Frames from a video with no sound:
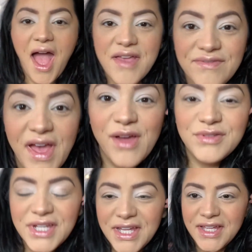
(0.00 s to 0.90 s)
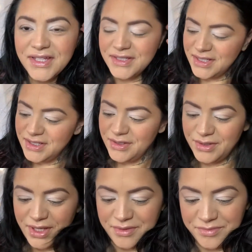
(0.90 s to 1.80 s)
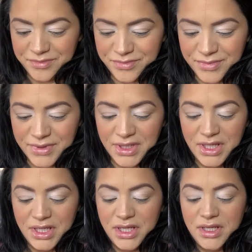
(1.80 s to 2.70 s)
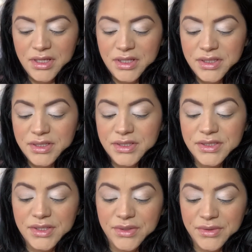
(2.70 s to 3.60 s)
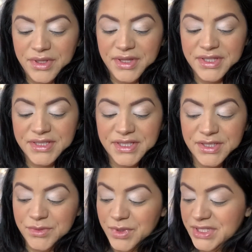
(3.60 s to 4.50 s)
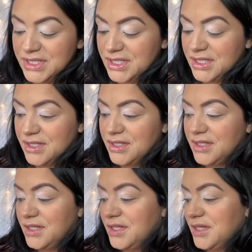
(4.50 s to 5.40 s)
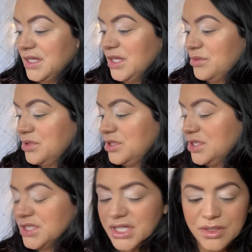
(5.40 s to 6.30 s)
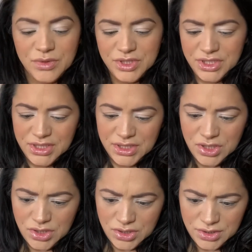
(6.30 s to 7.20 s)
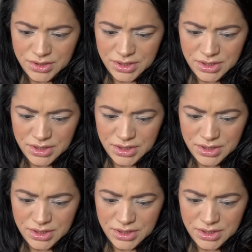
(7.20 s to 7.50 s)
Found it. Okay. So this is what the other one looks like, which is called